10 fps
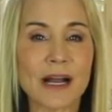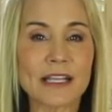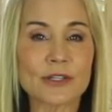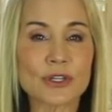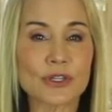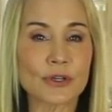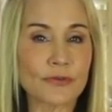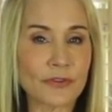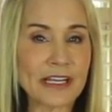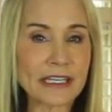I usually do
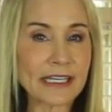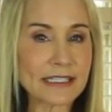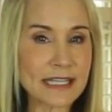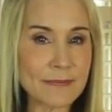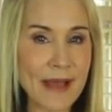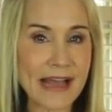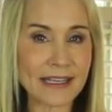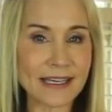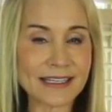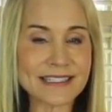front kicks and
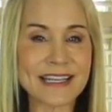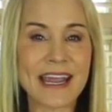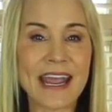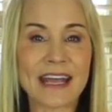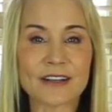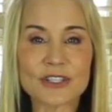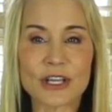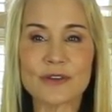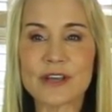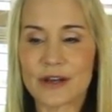back kicks. And I'll show
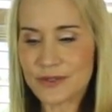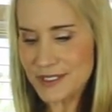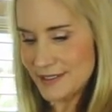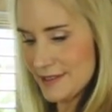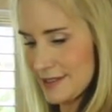you those.